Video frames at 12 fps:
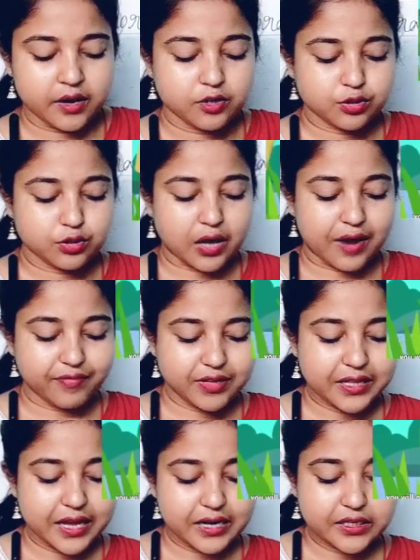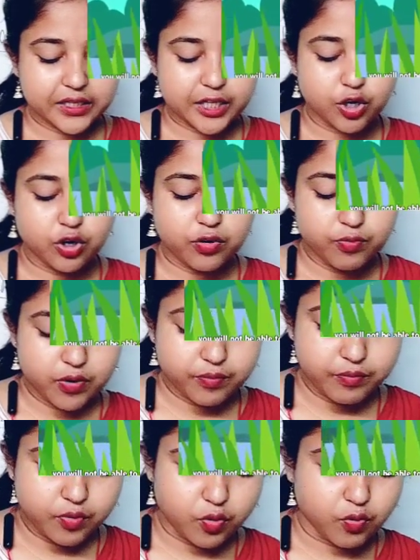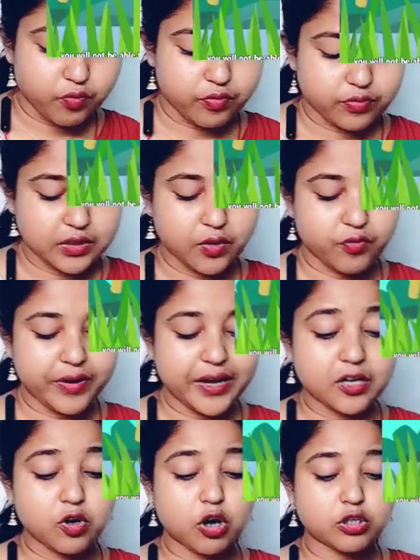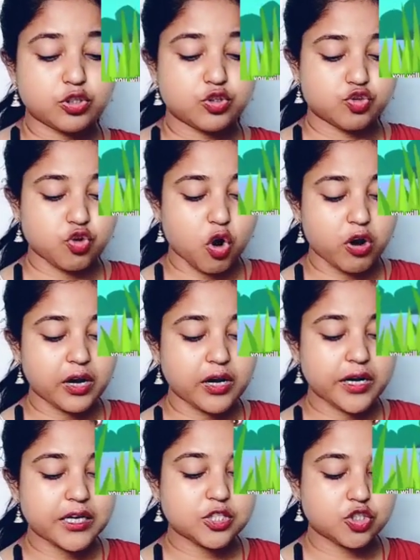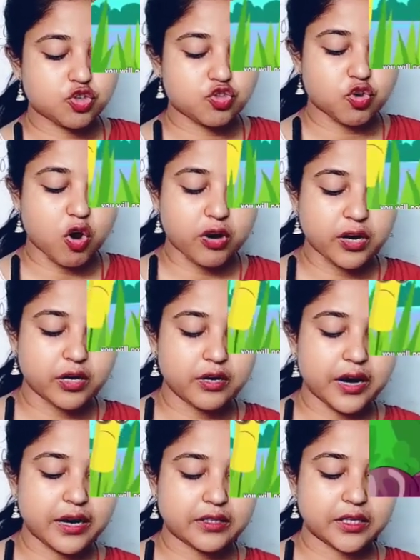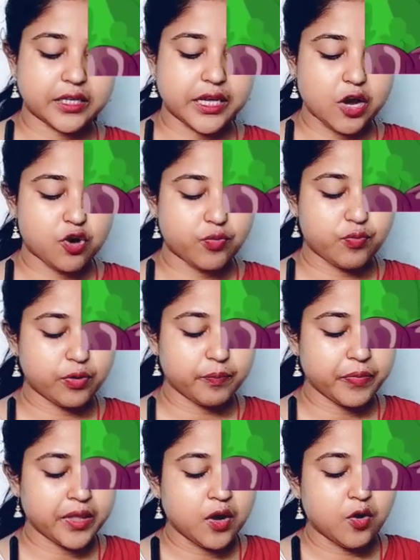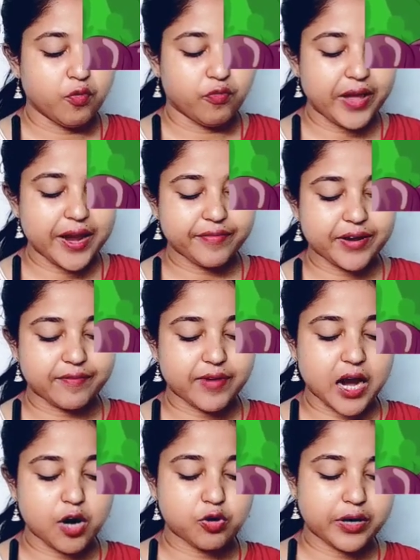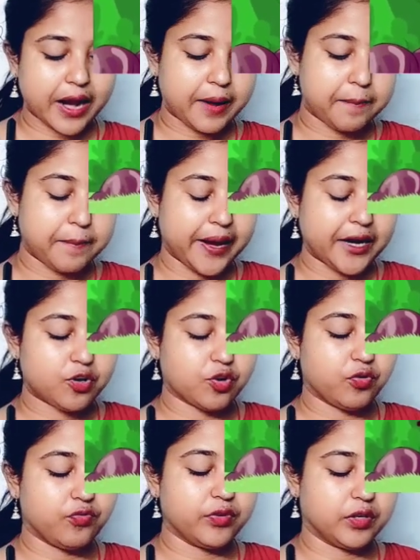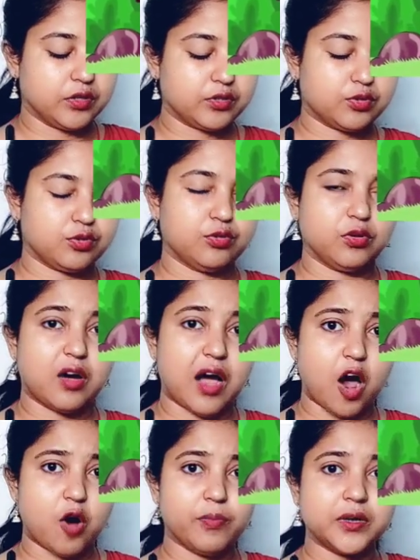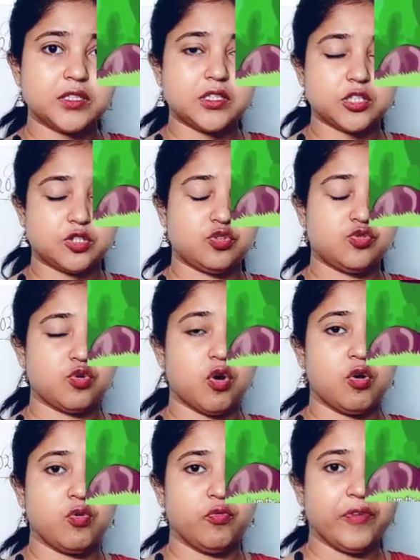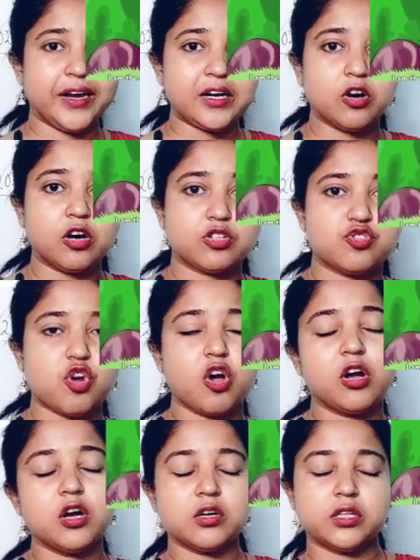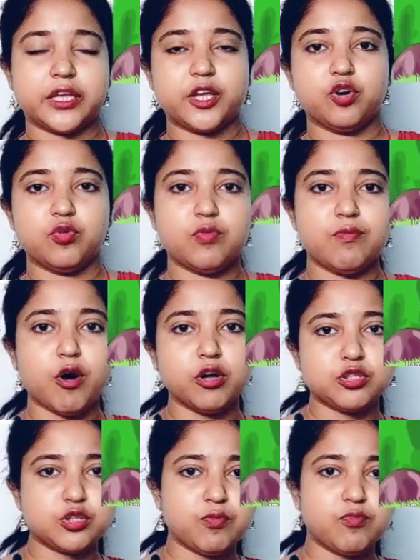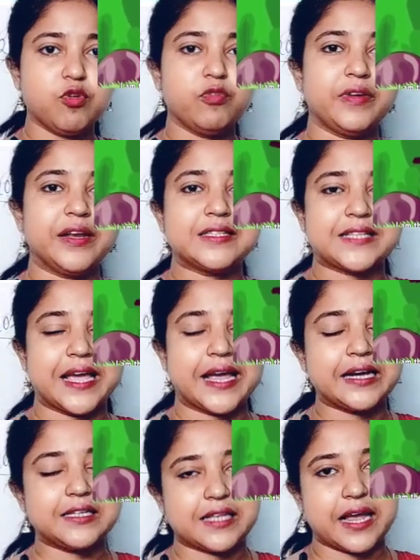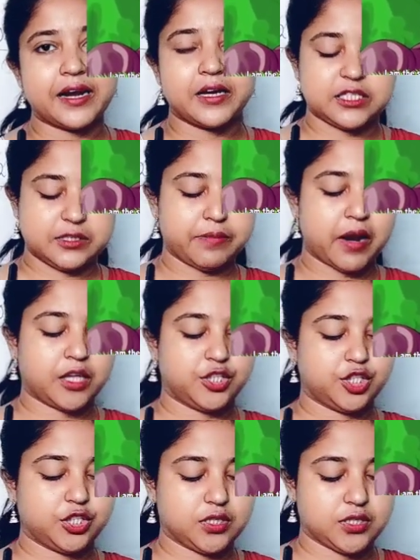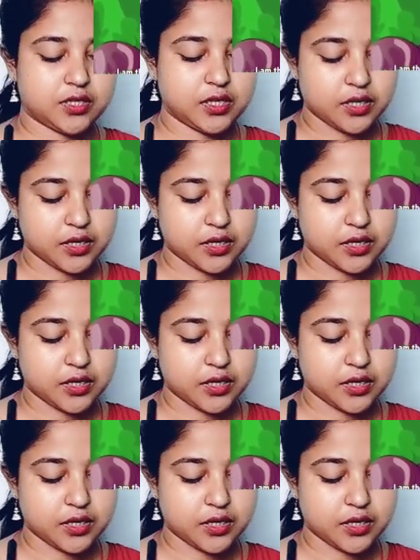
So after that, the Keurboom, the wind got stronger and stronger and the Keurboom waved about and bent over. So how much the wind got stronger, the Keurboom also moved its heads and its branches.